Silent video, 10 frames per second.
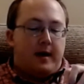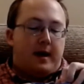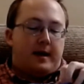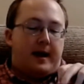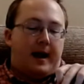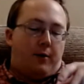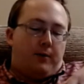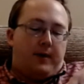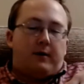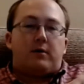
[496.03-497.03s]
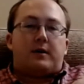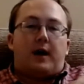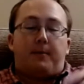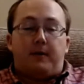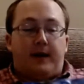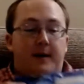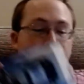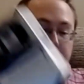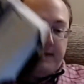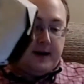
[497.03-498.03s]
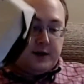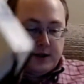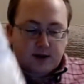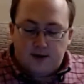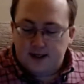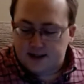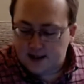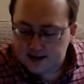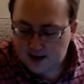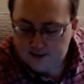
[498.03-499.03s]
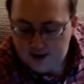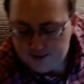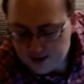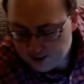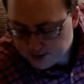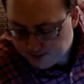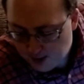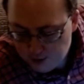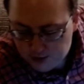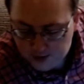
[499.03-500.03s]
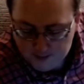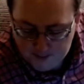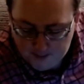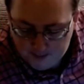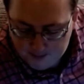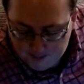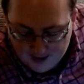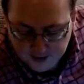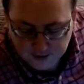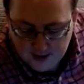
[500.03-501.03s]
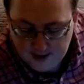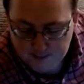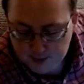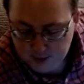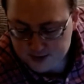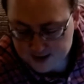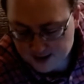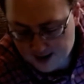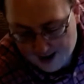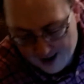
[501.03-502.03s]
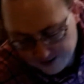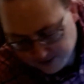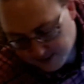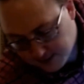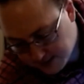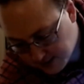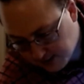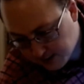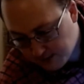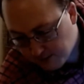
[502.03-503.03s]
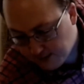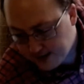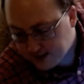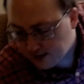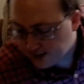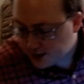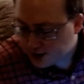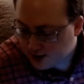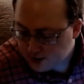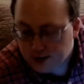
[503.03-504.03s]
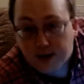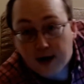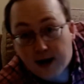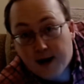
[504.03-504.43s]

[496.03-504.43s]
Now, there are a couple of gimmicky features on these things that I've never used. Both the battery booster and the tyre inflator that I showed you there